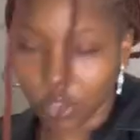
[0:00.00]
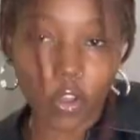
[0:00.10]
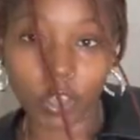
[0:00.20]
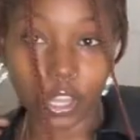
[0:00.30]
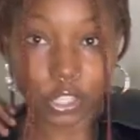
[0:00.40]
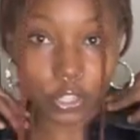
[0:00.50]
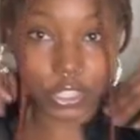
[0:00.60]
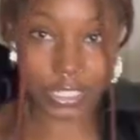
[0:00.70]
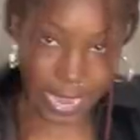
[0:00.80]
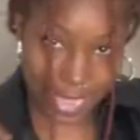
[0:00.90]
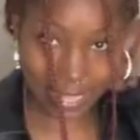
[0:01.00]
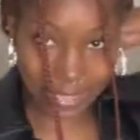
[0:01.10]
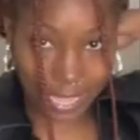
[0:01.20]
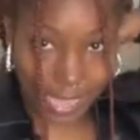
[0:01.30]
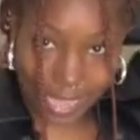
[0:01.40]
on your little jacket
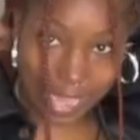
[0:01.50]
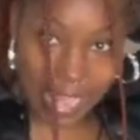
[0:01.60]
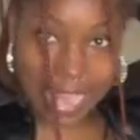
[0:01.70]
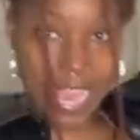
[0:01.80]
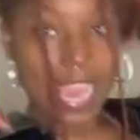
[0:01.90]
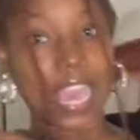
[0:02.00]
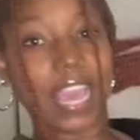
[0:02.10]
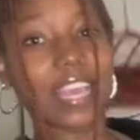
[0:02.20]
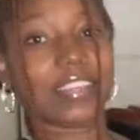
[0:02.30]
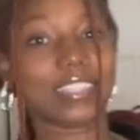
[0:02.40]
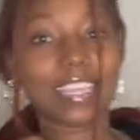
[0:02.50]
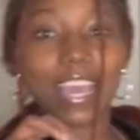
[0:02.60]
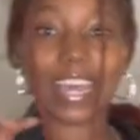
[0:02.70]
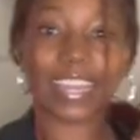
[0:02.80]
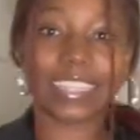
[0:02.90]
like you see
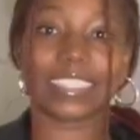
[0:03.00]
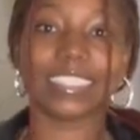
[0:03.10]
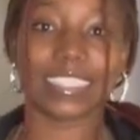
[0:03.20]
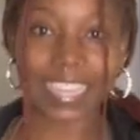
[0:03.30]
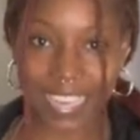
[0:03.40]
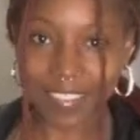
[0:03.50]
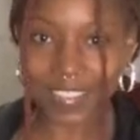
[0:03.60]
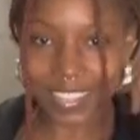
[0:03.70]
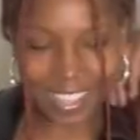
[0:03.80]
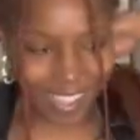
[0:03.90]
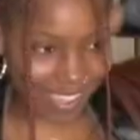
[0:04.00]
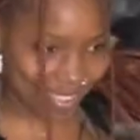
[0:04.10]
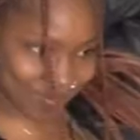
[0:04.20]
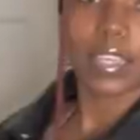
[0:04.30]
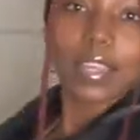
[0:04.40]
how this is just giving like
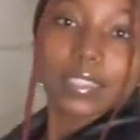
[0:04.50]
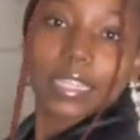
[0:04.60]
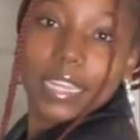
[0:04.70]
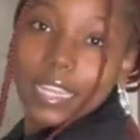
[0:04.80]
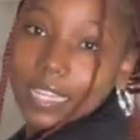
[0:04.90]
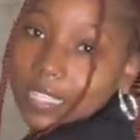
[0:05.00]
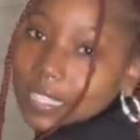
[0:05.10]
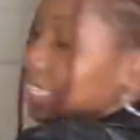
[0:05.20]
y'all see this?